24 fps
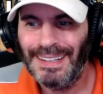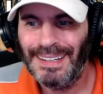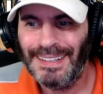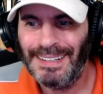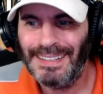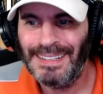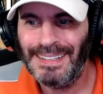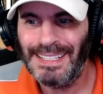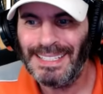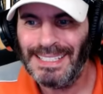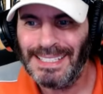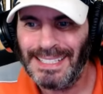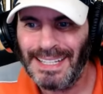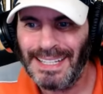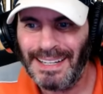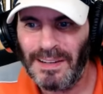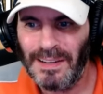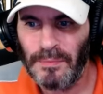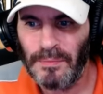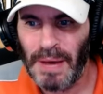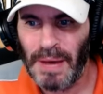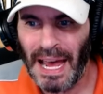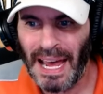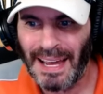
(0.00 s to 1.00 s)
Good to see
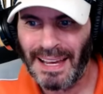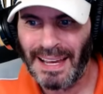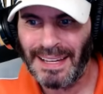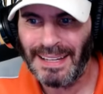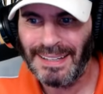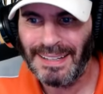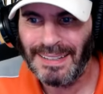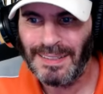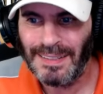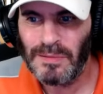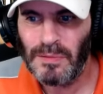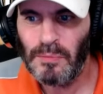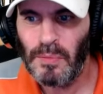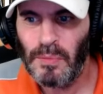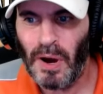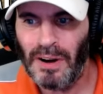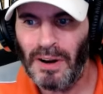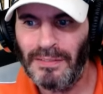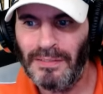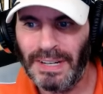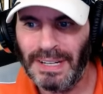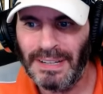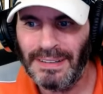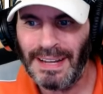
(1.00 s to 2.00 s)
you, Mac.
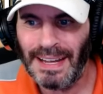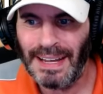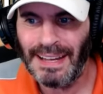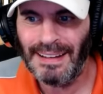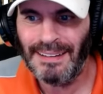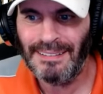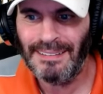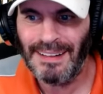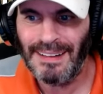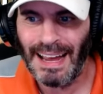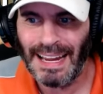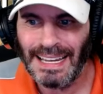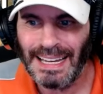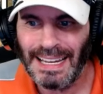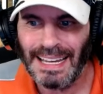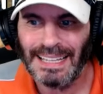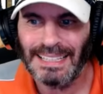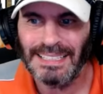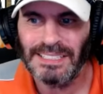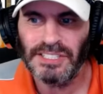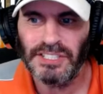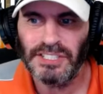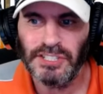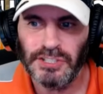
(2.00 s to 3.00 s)
Marvin Dale
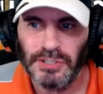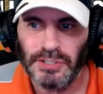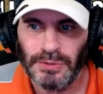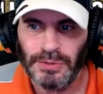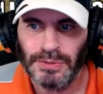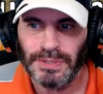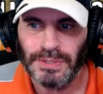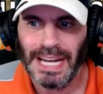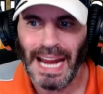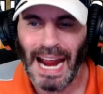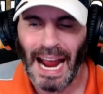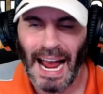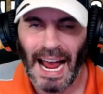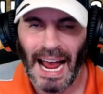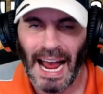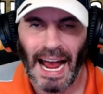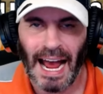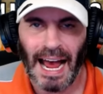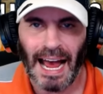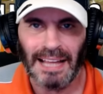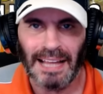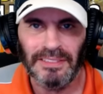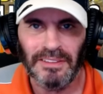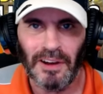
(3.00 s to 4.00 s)
Likens Jr.
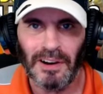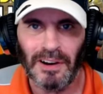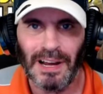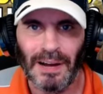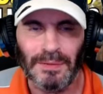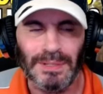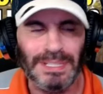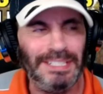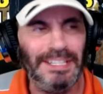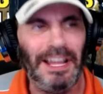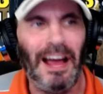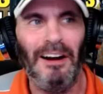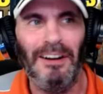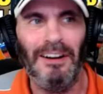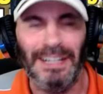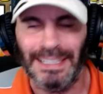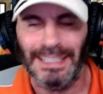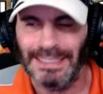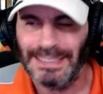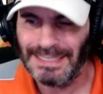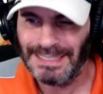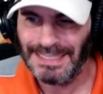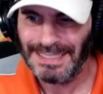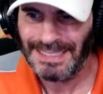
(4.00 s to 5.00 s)
I thought I was starting.